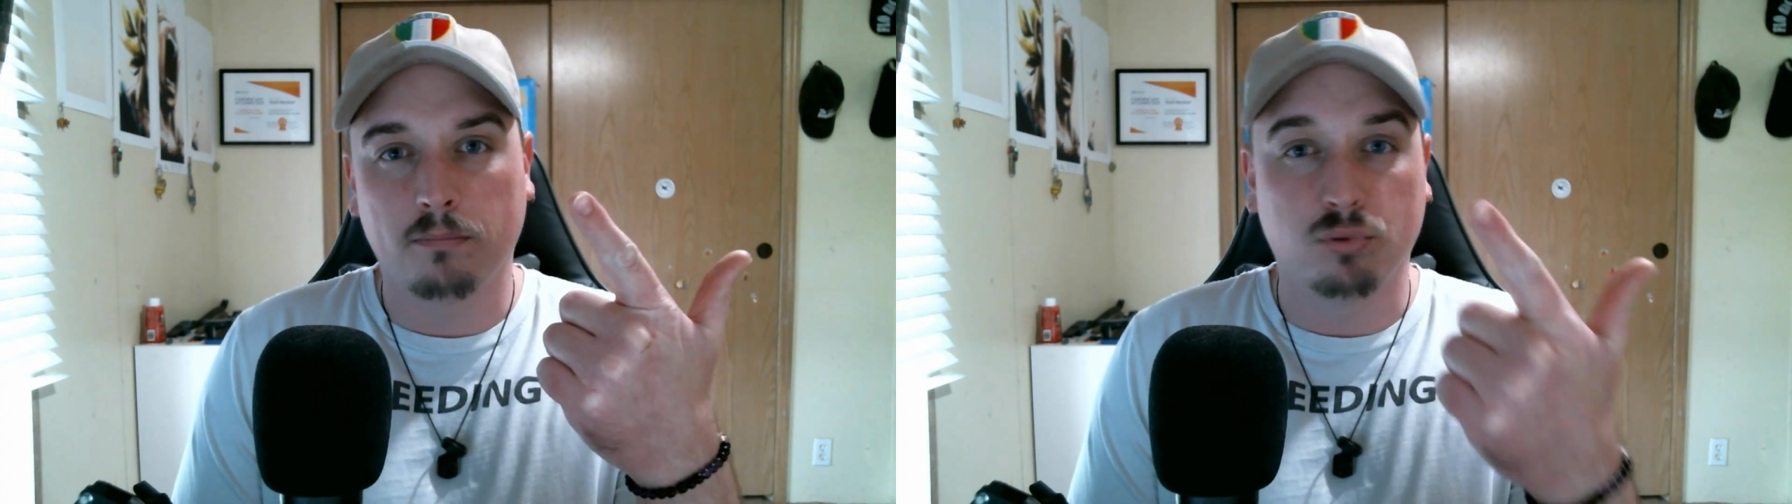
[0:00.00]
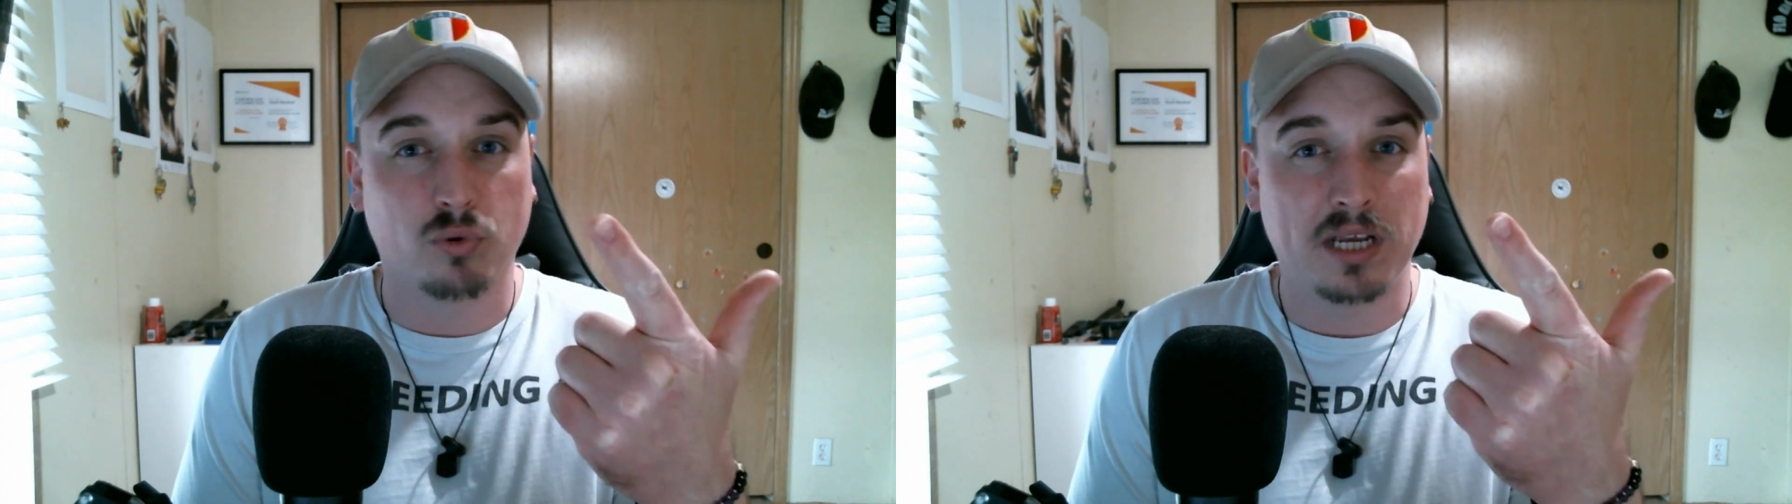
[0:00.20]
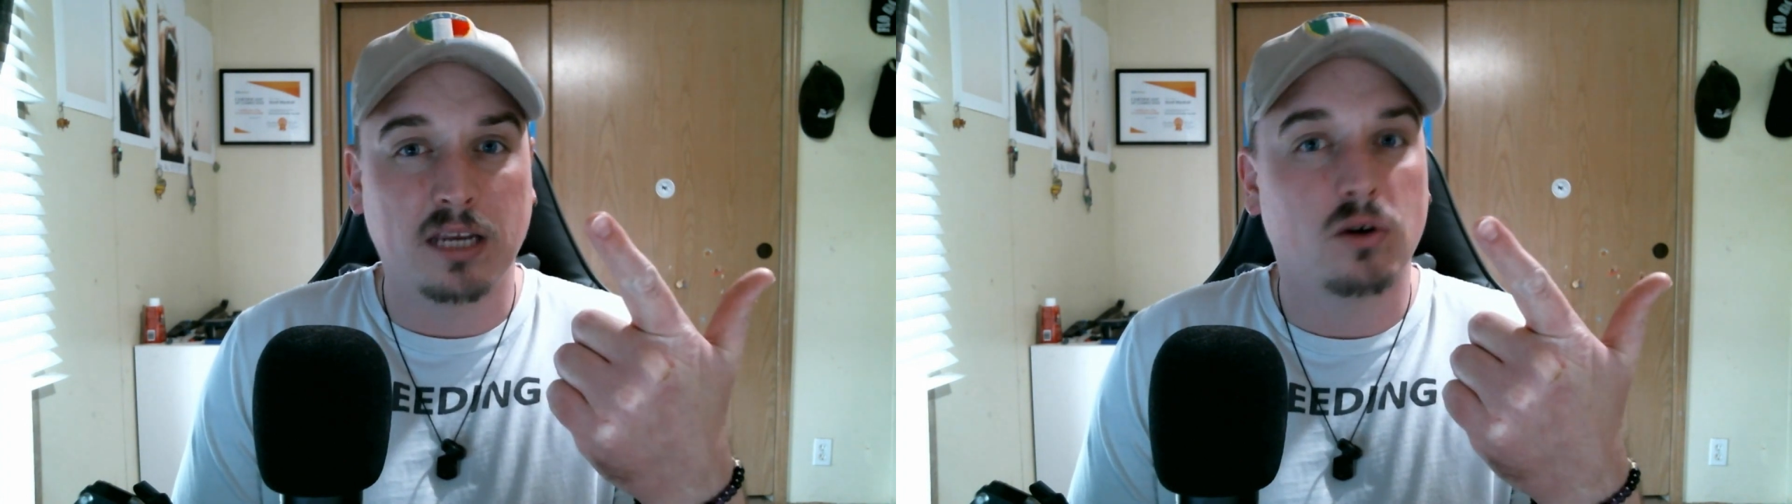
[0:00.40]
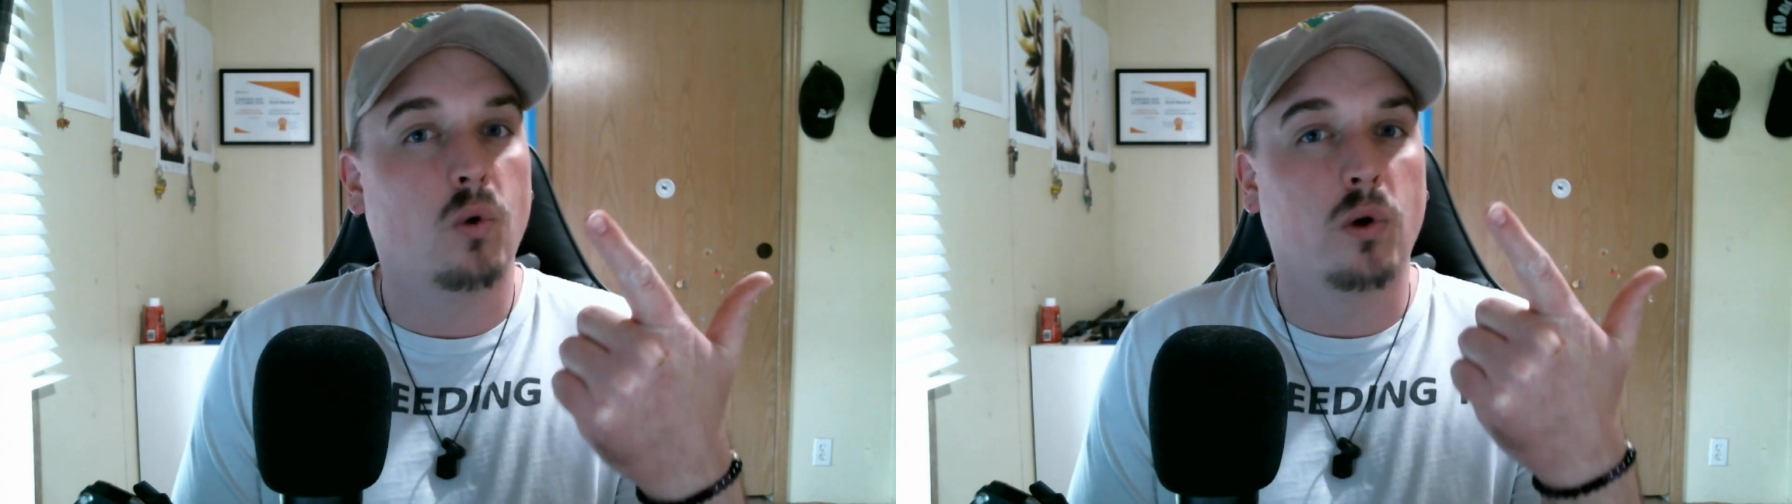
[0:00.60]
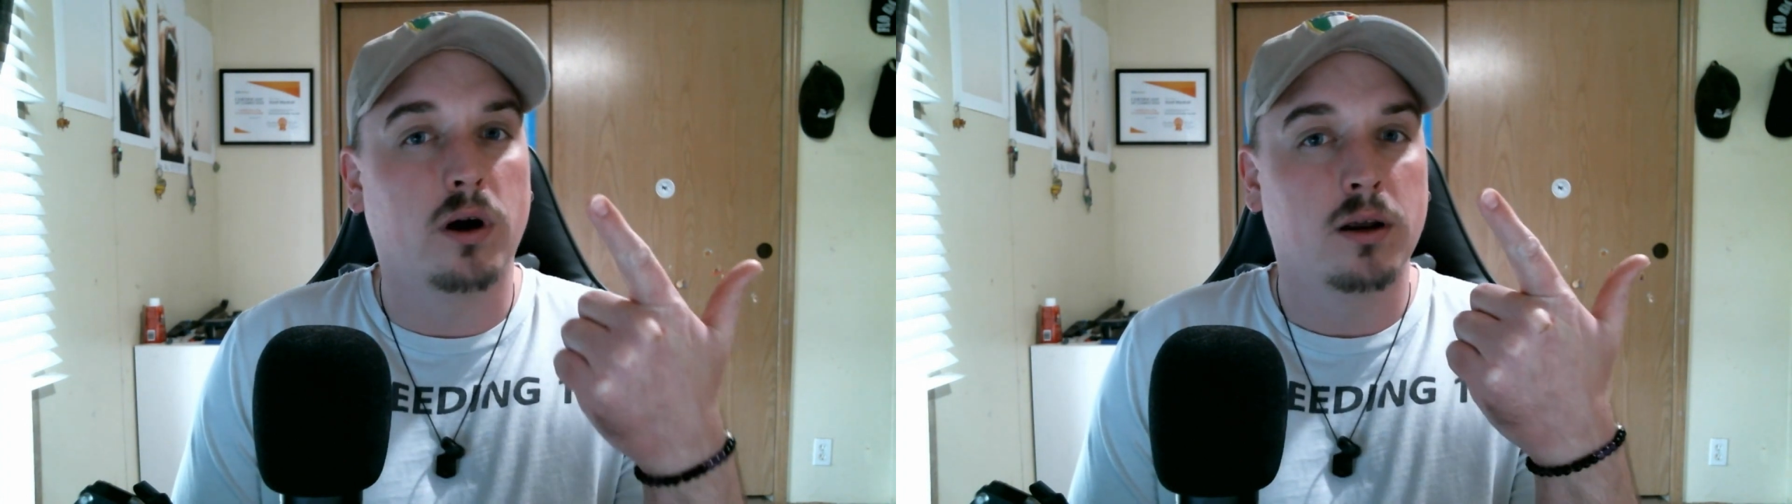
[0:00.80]
breed
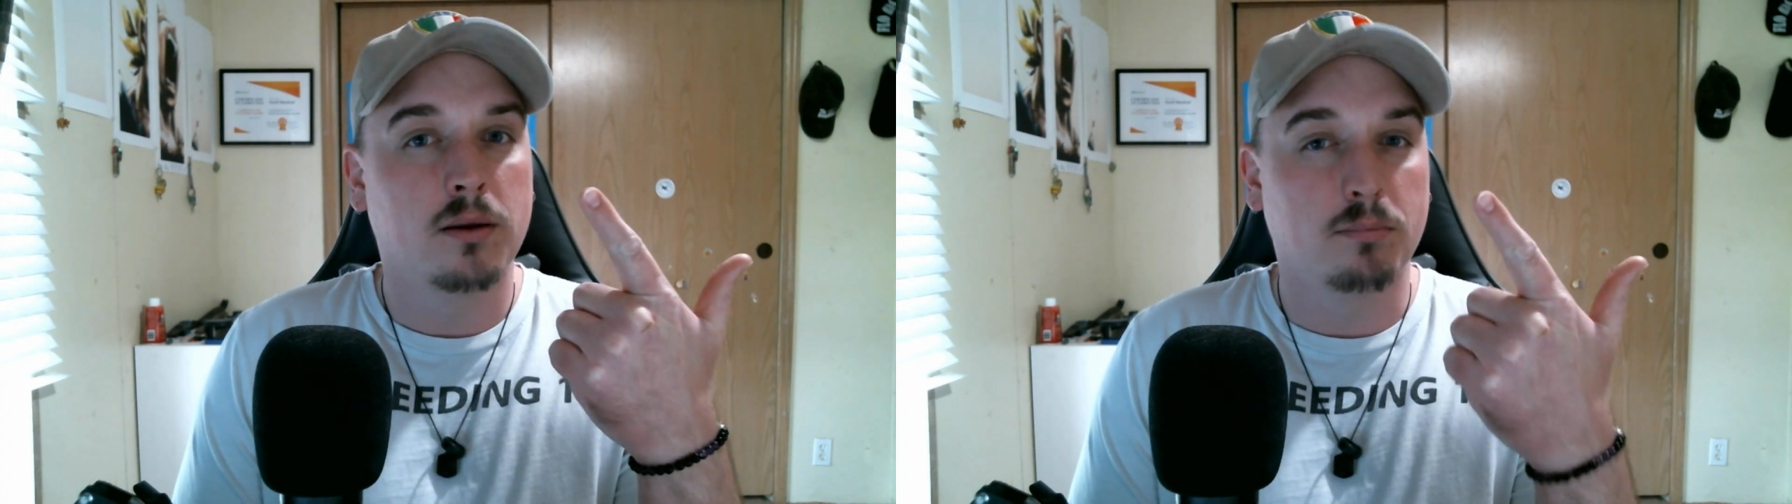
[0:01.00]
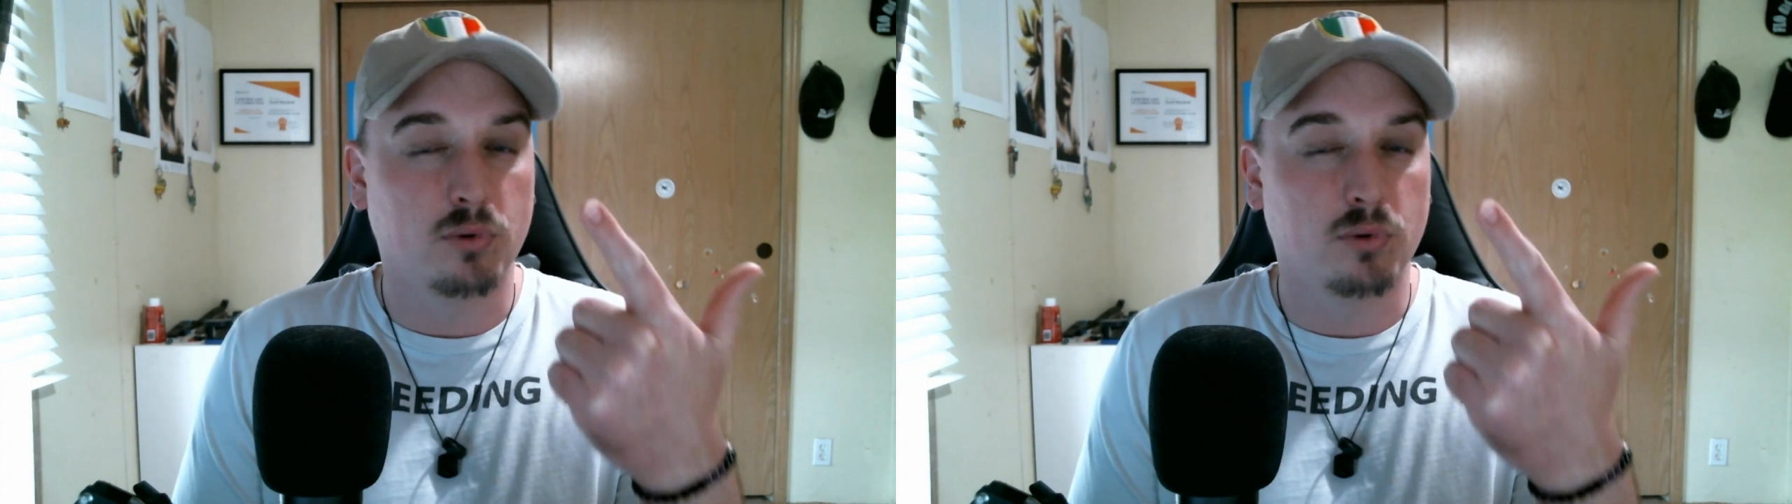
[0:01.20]
or